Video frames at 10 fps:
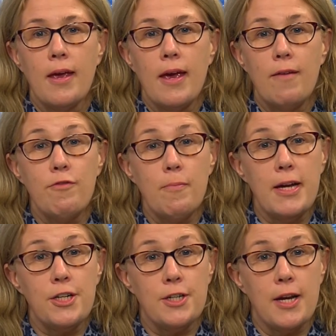
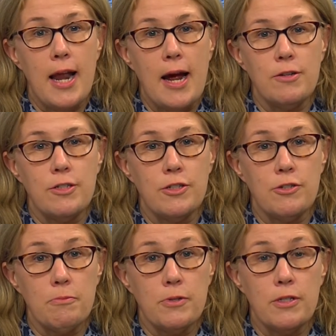Information on how to
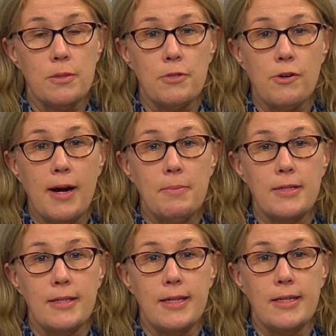subscribe
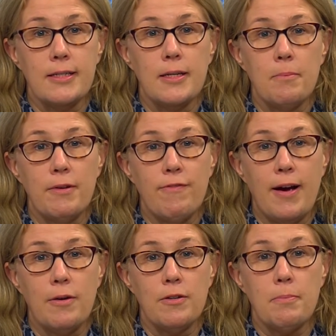to these can be
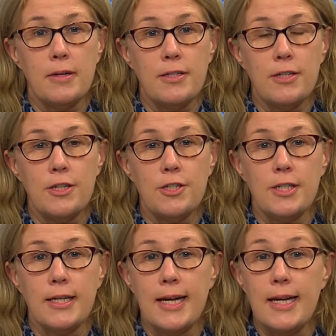found by
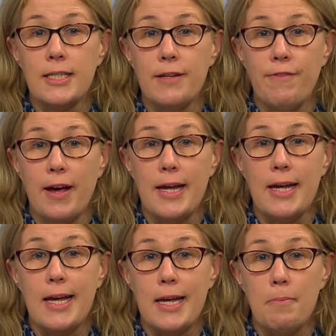searching ESFA
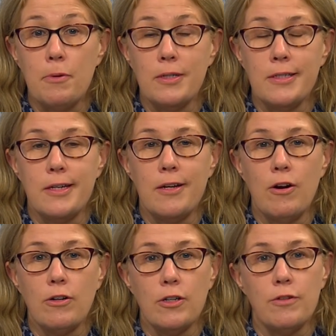e-bulletin
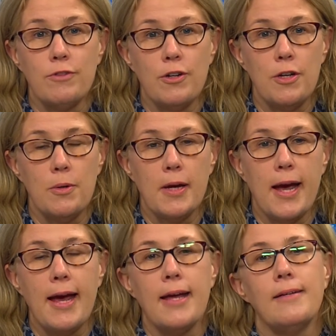on
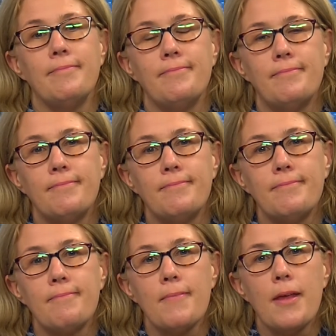gov.uk.
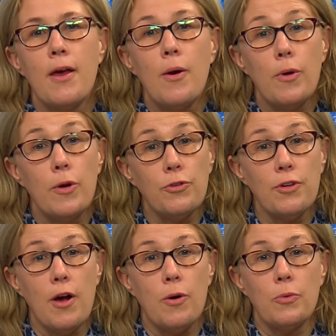We also
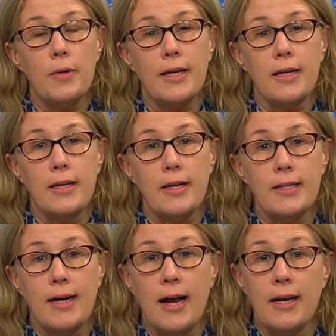hold weekly
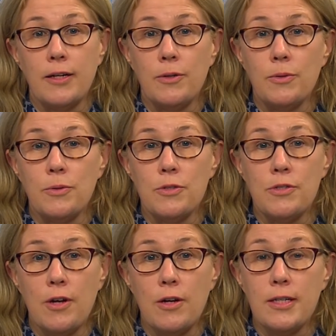dial-in calls
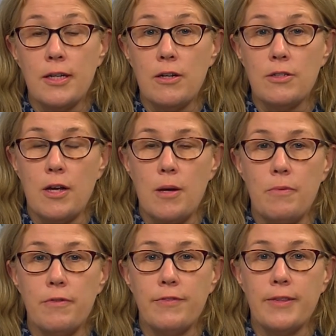starting in
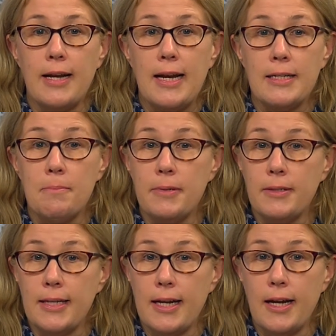October for the Land and
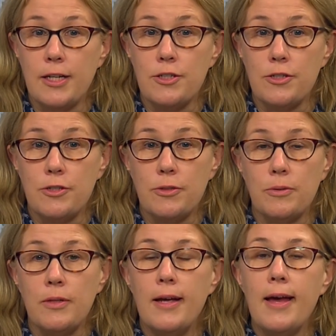Building Collection tool